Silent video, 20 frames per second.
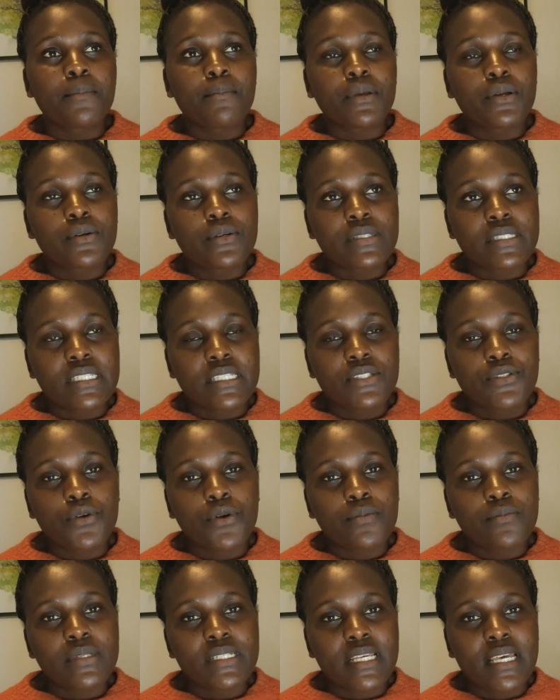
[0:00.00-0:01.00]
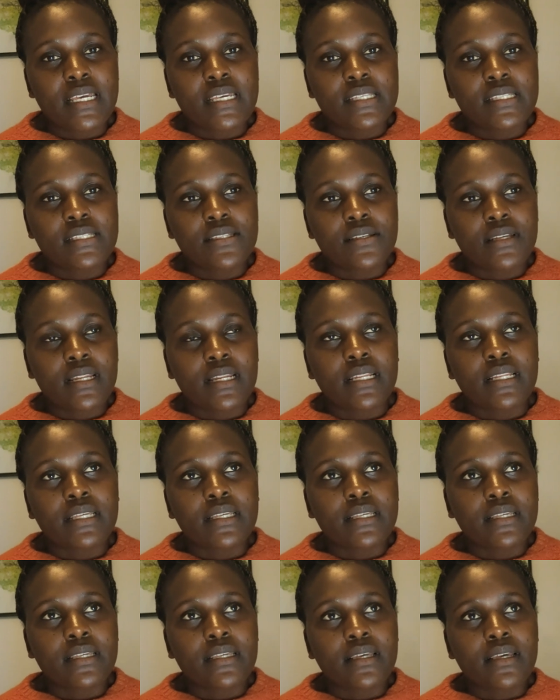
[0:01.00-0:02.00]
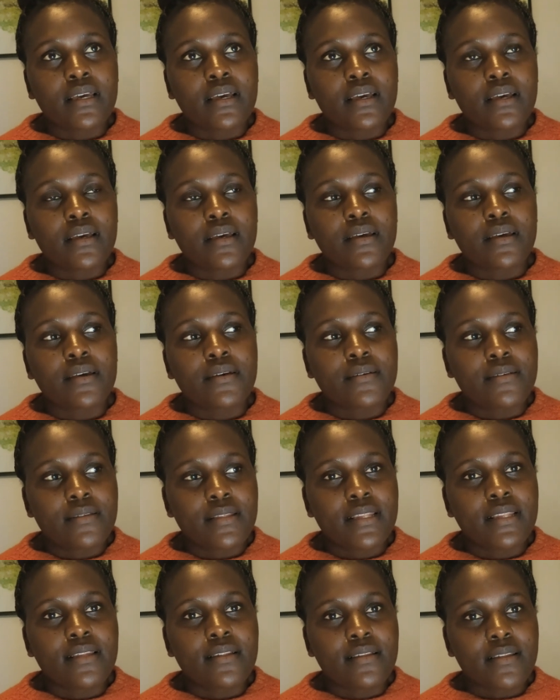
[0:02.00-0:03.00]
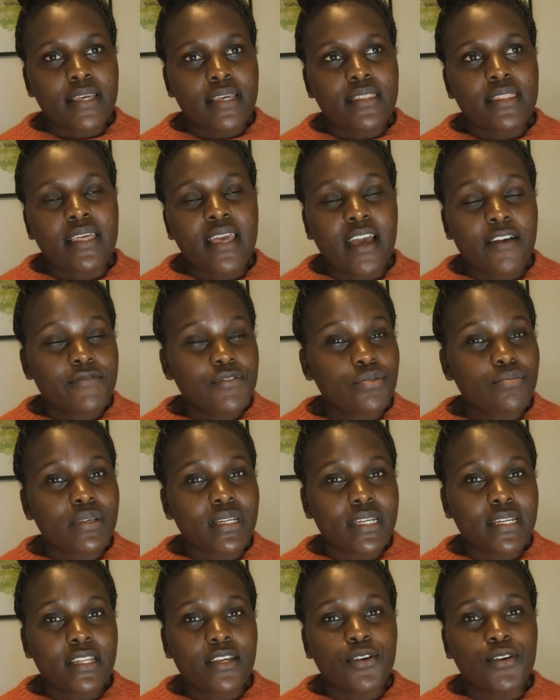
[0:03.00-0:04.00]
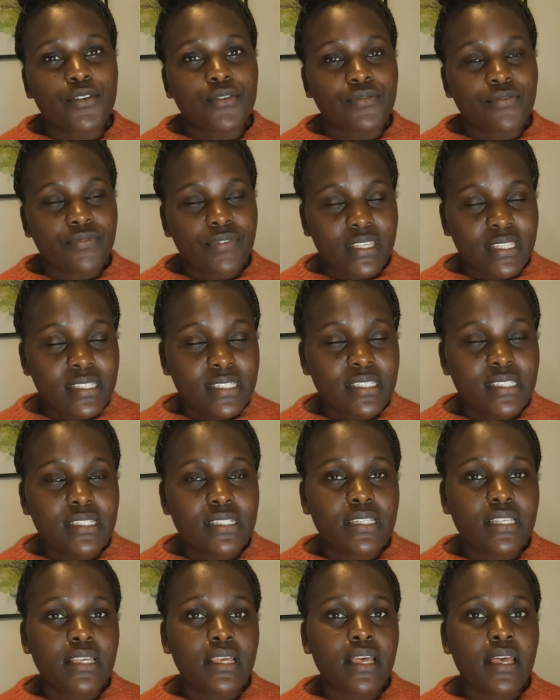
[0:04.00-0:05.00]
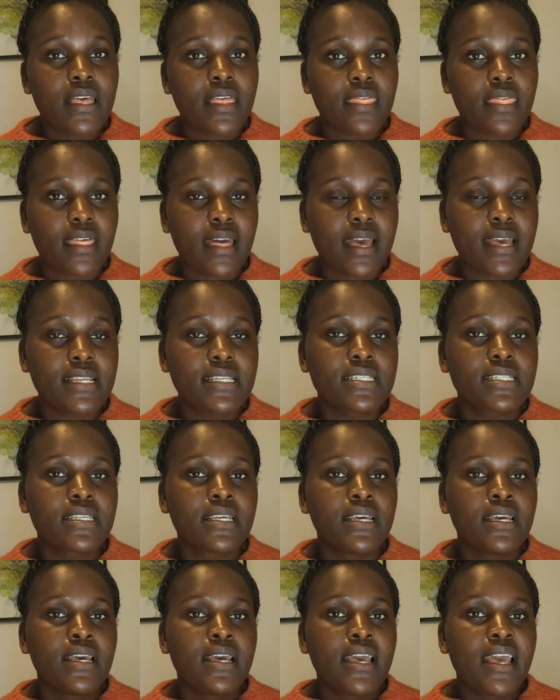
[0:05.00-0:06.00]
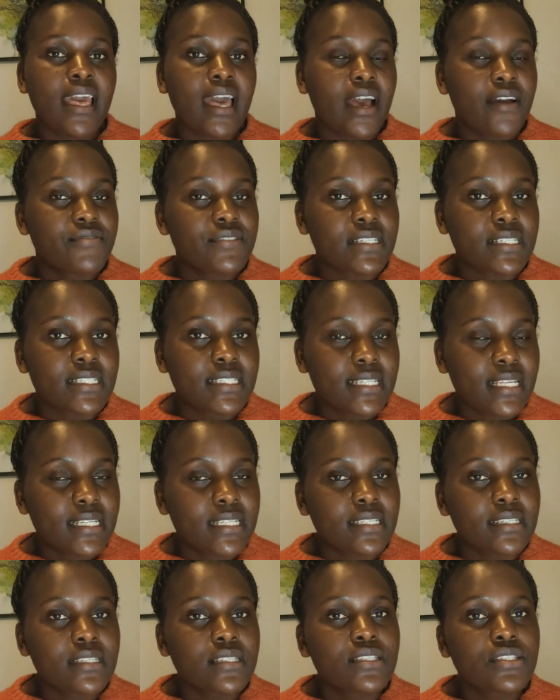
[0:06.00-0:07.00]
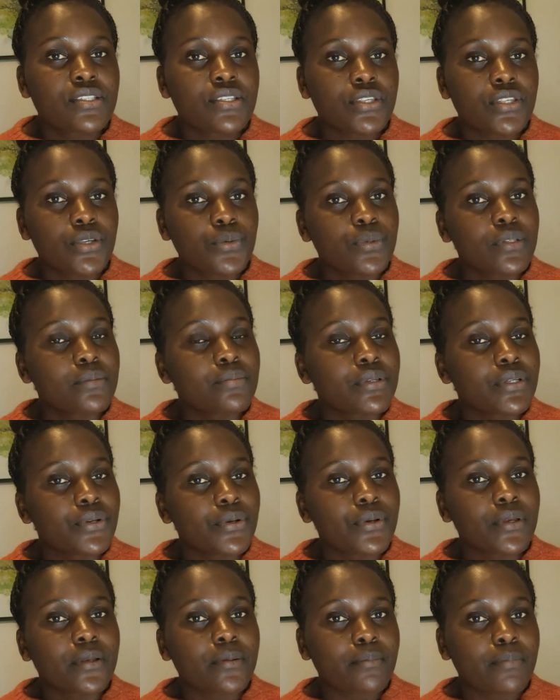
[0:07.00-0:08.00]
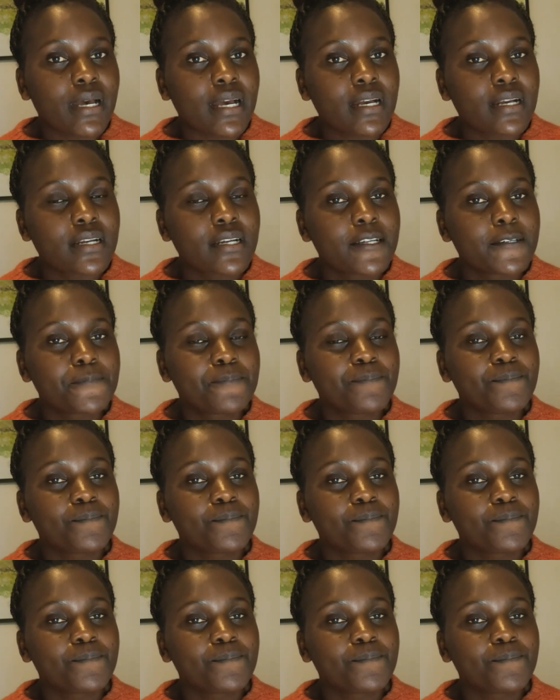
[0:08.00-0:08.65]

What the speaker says: because these home ties really, like they have to be really convinced that after studies, you will be going back